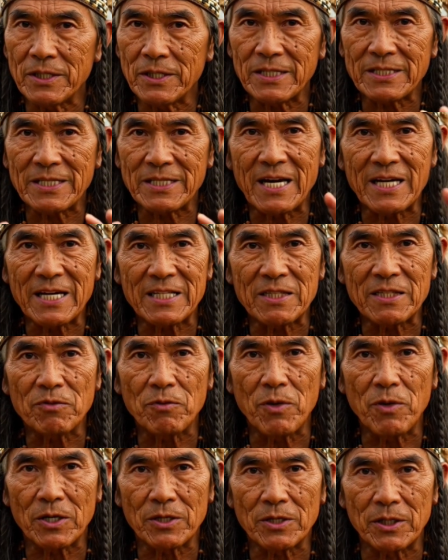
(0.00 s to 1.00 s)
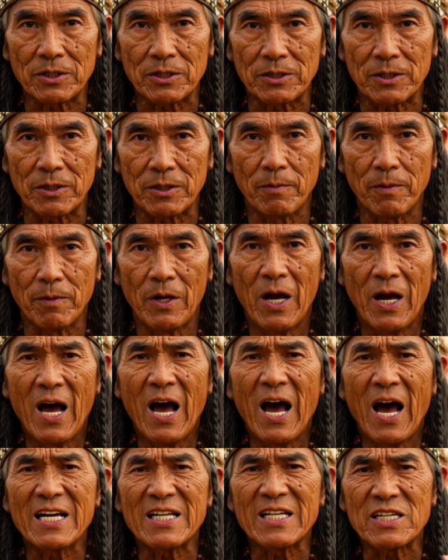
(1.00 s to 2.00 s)
the time flauters.
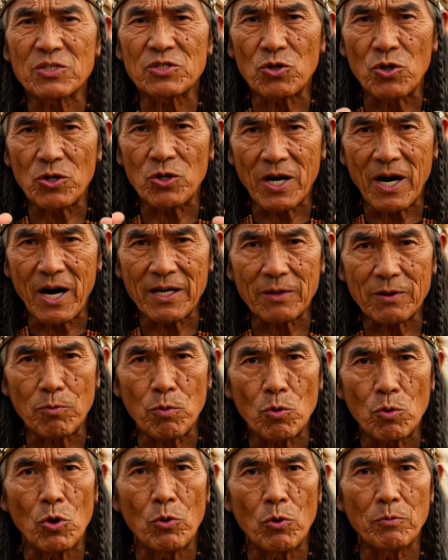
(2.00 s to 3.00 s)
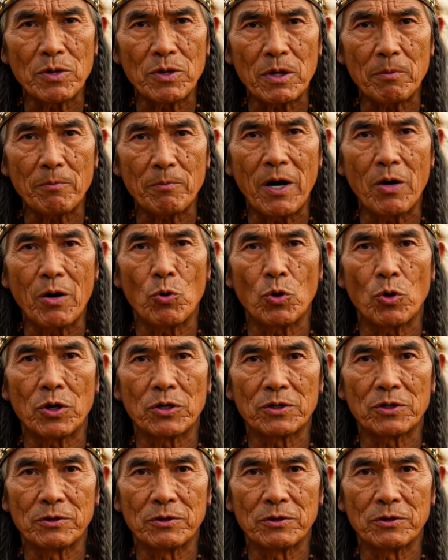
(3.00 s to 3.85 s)
Highest history, like Napoleon's, may be altered.